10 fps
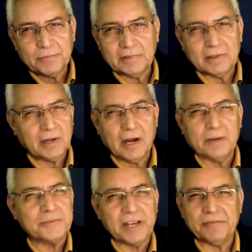
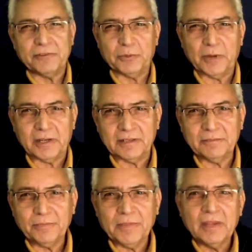harms everyone.
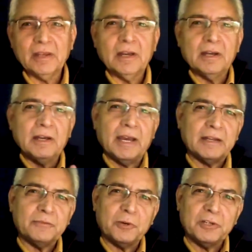
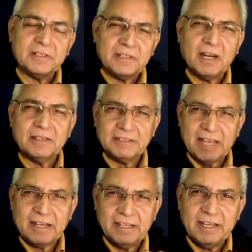And what
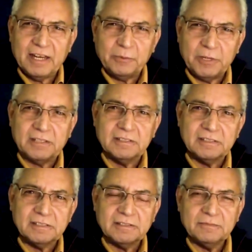sadly I
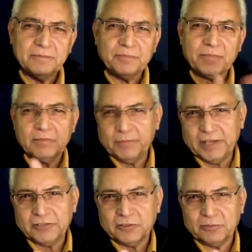witness,
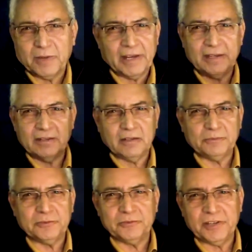based on my
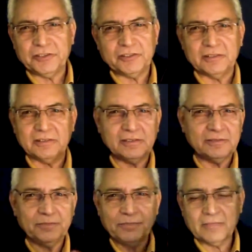observations,
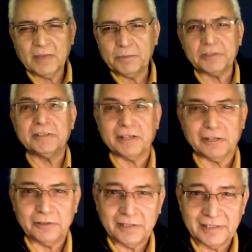
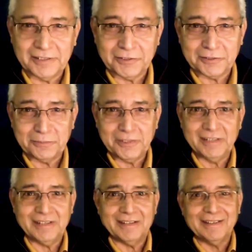particularly on the
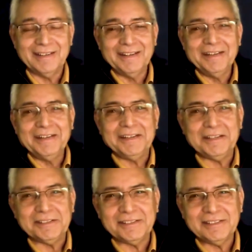media,
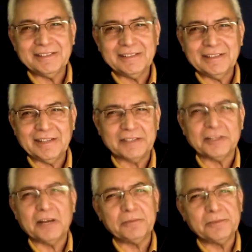is
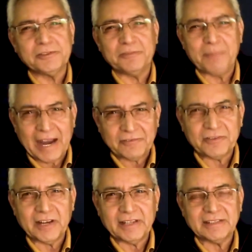examples of bad
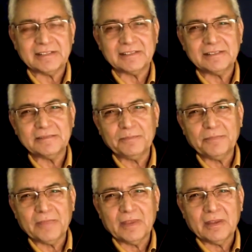fights,
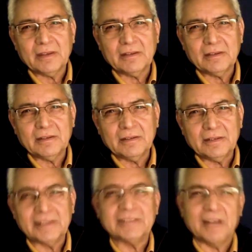
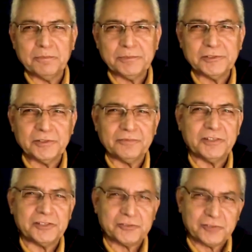examples of
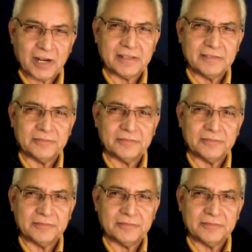destructive